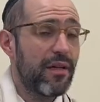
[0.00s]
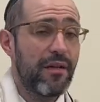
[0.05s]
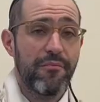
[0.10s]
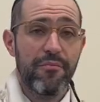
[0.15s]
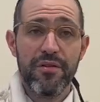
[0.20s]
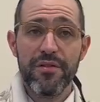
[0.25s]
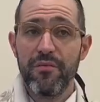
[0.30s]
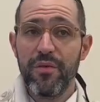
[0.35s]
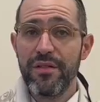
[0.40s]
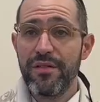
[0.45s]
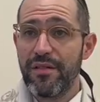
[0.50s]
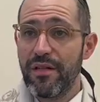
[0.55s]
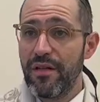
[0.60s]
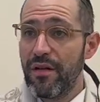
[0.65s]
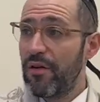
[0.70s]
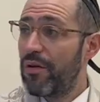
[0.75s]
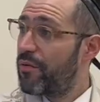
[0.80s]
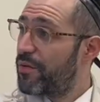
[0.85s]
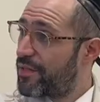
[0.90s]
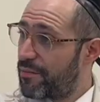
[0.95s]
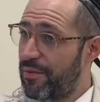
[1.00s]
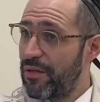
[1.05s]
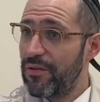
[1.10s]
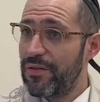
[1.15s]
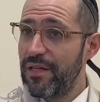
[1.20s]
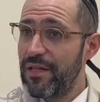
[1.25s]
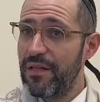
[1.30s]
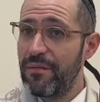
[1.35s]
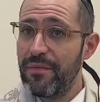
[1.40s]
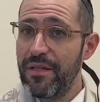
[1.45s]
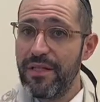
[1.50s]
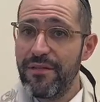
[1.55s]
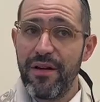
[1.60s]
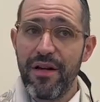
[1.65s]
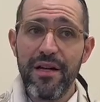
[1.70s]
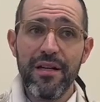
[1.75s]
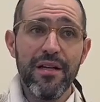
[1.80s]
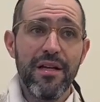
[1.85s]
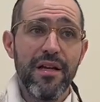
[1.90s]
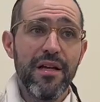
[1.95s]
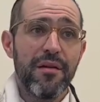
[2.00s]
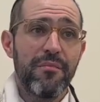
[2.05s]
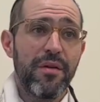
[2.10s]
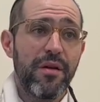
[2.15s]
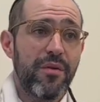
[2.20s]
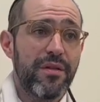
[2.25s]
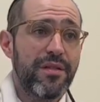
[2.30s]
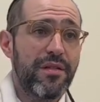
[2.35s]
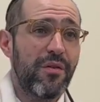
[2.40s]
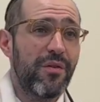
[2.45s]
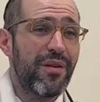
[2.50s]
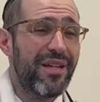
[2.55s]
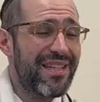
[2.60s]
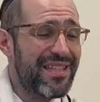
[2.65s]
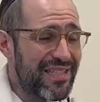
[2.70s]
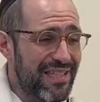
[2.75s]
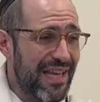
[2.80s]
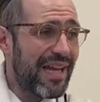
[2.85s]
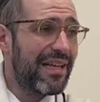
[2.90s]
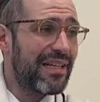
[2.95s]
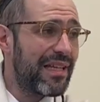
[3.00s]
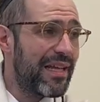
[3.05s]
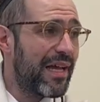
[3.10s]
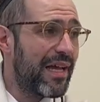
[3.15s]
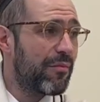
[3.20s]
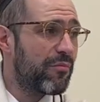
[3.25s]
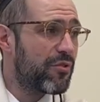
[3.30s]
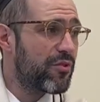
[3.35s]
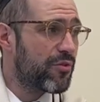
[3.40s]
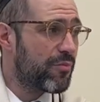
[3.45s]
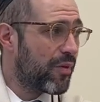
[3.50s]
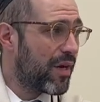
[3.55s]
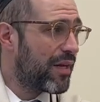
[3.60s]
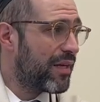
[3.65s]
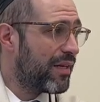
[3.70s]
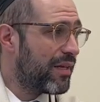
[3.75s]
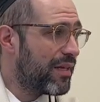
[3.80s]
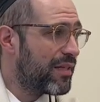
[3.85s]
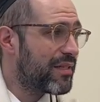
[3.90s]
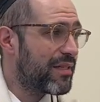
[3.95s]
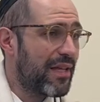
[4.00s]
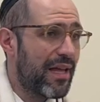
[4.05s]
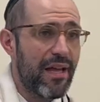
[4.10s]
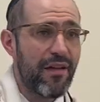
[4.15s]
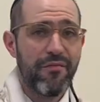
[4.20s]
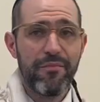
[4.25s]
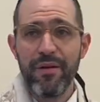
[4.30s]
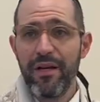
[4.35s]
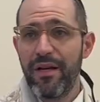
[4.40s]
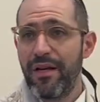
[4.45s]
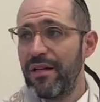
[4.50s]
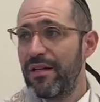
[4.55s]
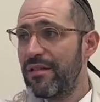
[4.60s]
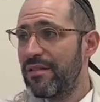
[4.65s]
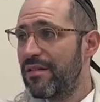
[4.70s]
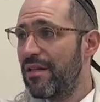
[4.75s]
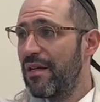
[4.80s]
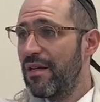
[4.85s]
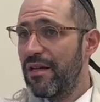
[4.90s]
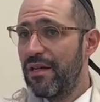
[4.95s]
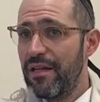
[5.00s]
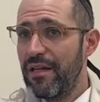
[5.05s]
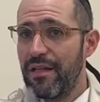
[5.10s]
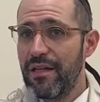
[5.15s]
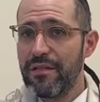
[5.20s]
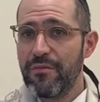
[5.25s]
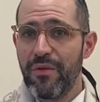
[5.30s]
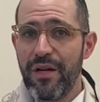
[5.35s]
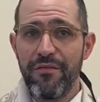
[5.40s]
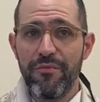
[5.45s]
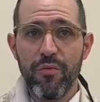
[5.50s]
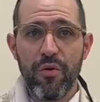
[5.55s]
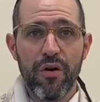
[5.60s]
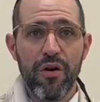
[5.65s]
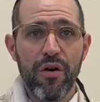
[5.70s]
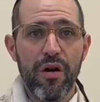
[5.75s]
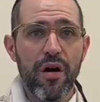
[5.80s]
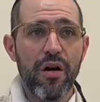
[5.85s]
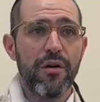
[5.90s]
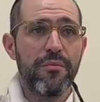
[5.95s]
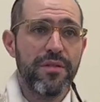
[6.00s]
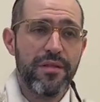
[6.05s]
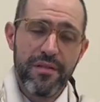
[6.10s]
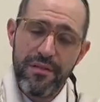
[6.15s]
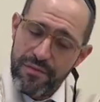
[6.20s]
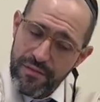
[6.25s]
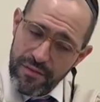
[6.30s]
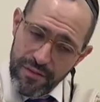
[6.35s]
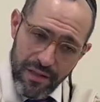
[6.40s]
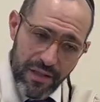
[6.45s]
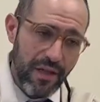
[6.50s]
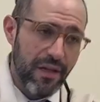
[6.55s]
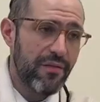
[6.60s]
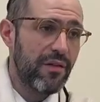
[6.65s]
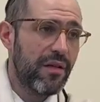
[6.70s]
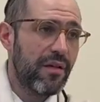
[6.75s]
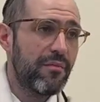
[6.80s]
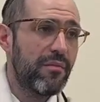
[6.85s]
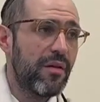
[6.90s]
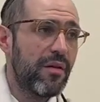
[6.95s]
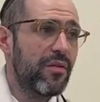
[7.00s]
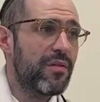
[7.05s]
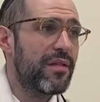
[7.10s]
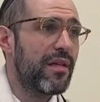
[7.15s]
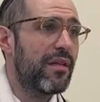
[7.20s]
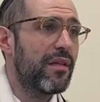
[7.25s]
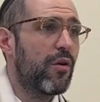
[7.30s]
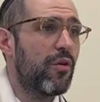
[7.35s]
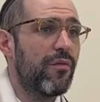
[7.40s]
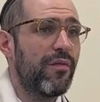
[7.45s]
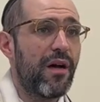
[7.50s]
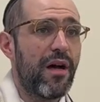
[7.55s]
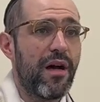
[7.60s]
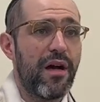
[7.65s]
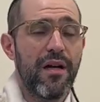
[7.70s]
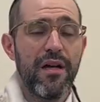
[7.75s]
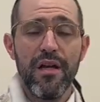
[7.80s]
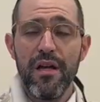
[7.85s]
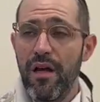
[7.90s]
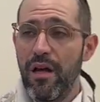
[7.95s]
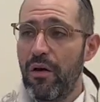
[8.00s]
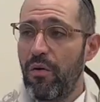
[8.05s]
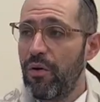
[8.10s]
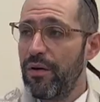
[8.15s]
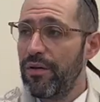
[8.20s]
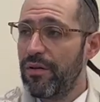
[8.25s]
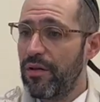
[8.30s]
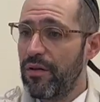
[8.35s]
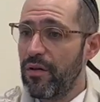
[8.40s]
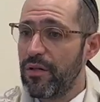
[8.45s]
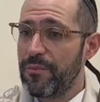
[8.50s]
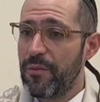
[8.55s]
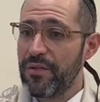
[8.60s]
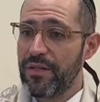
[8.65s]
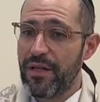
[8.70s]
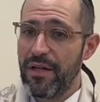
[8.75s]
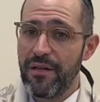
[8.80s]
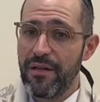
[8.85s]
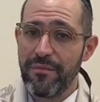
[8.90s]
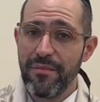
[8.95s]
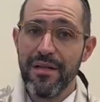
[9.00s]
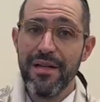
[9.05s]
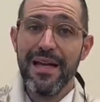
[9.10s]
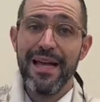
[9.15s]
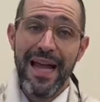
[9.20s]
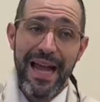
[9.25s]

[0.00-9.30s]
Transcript: A person wants to know, he wants to be yotze the mitzvah, but he wants to know exactly how much bread he needs to have because he doesn't want to have more carbs that can be Yotzei the according to those poskim.